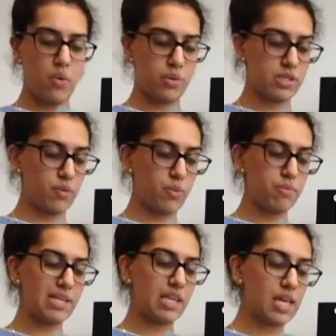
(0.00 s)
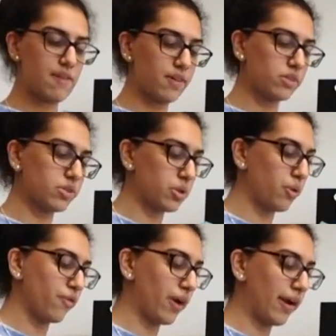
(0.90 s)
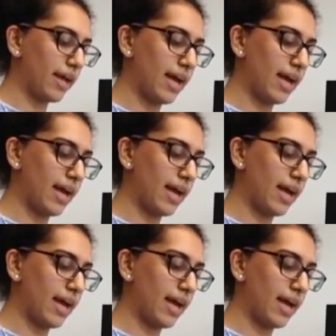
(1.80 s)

would have women leaving school very